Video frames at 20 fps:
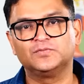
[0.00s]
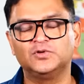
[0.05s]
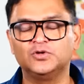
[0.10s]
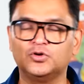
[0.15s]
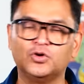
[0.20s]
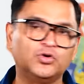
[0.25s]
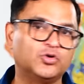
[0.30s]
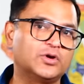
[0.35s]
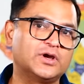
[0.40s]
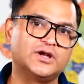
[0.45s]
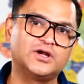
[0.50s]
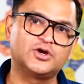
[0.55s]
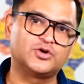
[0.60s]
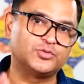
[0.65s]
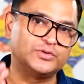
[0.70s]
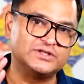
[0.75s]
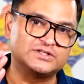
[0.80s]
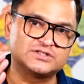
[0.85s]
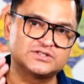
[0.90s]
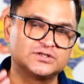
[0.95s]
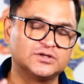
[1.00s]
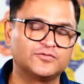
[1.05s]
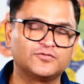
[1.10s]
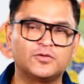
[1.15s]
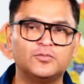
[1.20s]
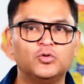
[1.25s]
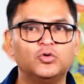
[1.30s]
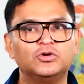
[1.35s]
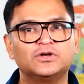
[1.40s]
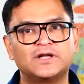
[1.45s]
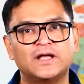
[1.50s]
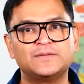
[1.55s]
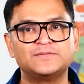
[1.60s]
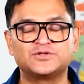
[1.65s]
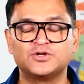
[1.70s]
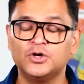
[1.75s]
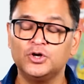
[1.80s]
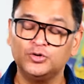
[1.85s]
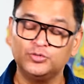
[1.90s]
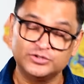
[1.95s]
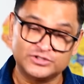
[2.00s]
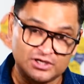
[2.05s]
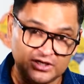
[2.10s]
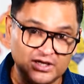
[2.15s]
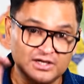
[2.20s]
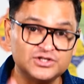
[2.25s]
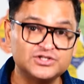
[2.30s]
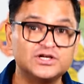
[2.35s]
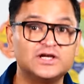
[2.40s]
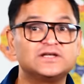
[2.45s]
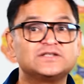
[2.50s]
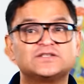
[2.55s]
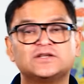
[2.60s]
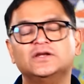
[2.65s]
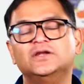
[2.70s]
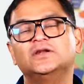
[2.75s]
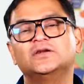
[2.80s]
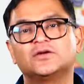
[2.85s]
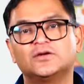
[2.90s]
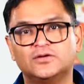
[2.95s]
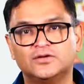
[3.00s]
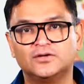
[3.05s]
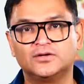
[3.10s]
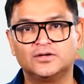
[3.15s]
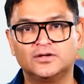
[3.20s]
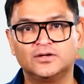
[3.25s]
You know, look at her tweets from old times, which again she has deleted.